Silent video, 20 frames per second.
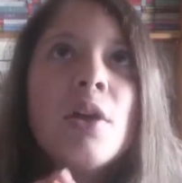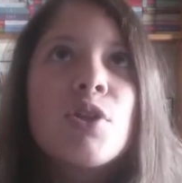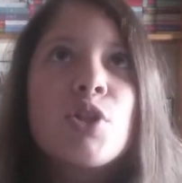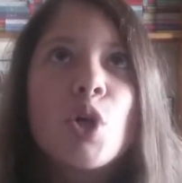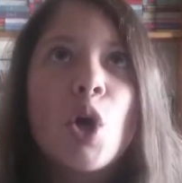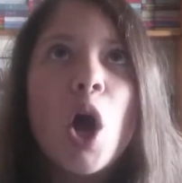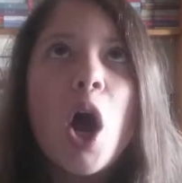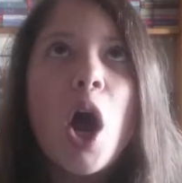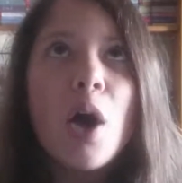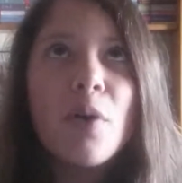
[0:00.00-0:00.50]

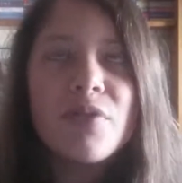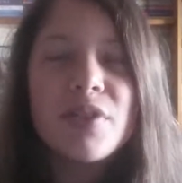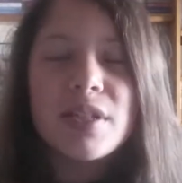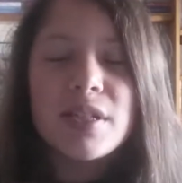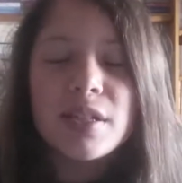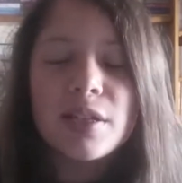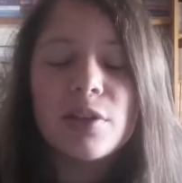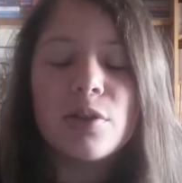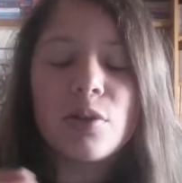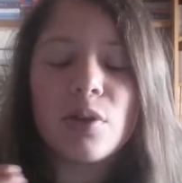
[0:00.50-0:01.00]
so
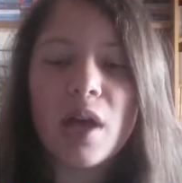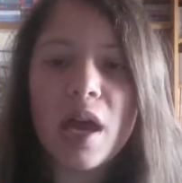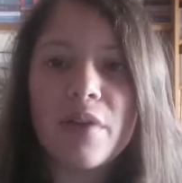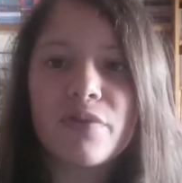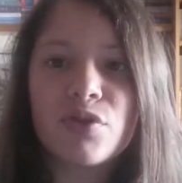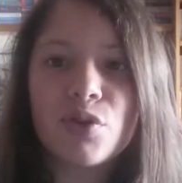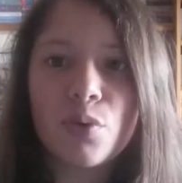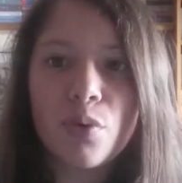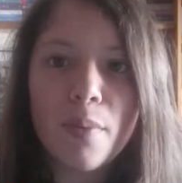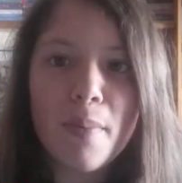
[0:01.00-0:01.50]
obviously you'll
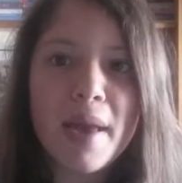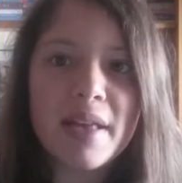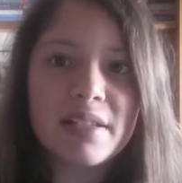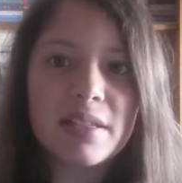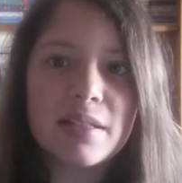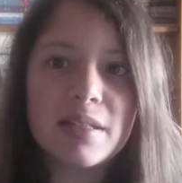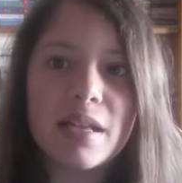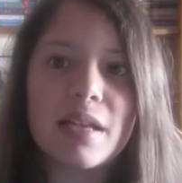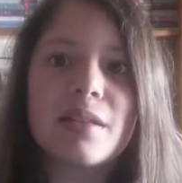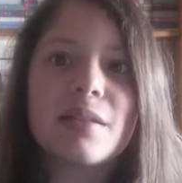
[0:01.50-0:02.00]
have to
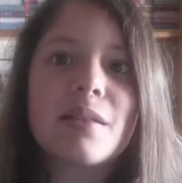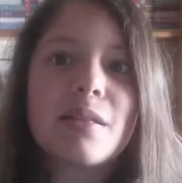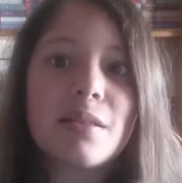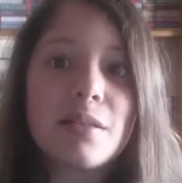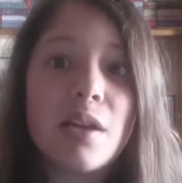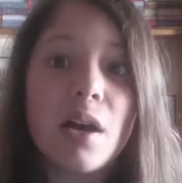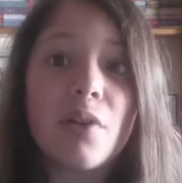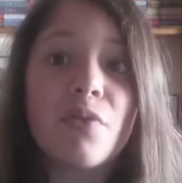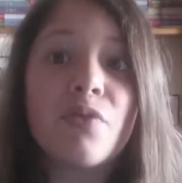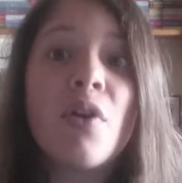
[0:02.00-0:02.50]
romanticize
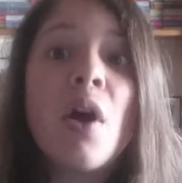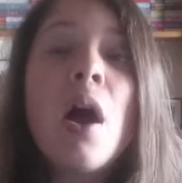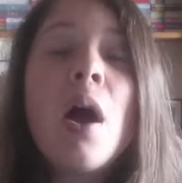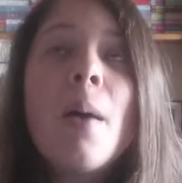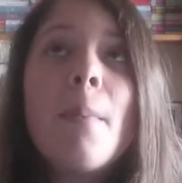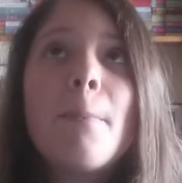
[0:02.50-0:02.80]
stuff.